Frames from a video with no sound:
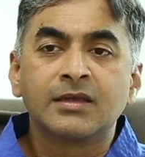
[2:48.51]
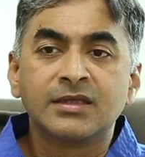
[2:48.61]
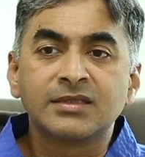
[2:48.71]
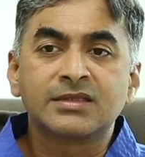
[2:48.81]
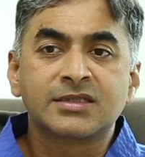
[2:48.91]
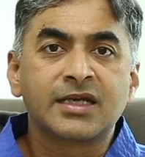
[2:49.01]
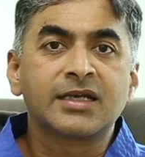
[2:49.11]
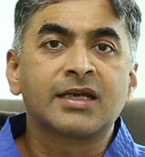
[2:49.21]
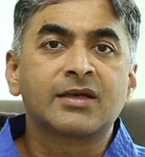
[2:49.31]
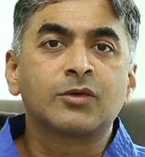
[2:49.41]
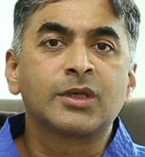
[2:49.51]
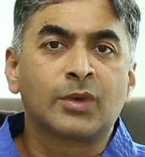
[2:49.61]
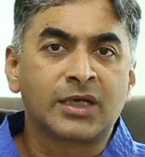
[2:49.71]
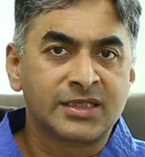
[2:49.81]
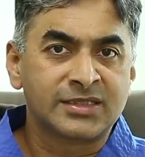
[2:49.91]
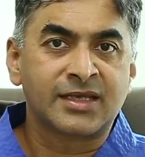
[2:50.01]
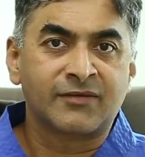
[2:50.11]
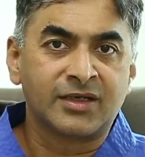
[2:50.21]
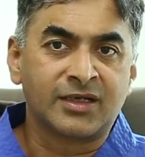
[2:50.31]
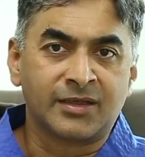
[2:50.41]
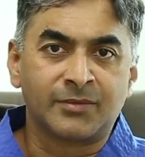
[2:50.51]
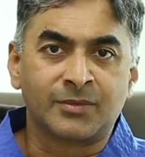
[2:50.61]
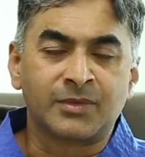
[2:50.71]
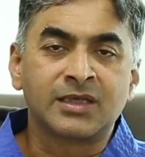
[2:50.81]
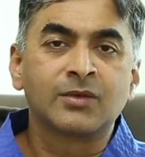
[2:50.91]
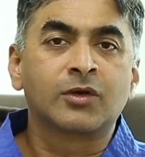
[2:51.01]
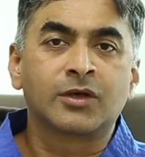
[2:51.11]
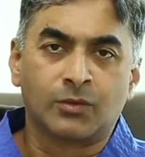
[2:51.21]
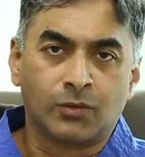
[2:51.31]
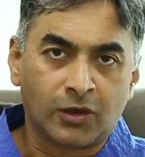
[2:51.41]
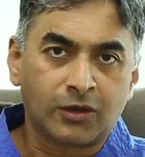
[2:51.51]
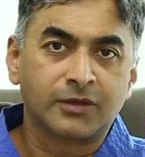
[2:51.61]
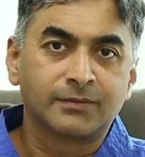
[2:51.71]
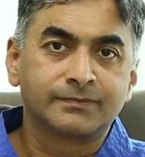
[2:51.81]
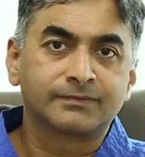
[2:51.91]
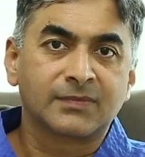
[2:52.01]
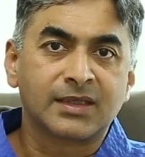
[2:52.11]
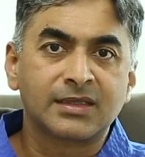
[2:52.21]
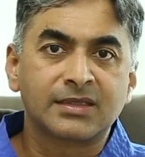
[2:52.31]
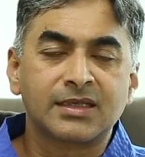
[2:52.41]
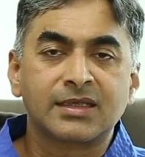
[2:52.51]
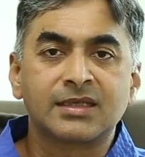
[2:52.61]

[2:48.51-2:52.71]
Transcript: This child had only one desire when he came to me. He wanted to walk. He's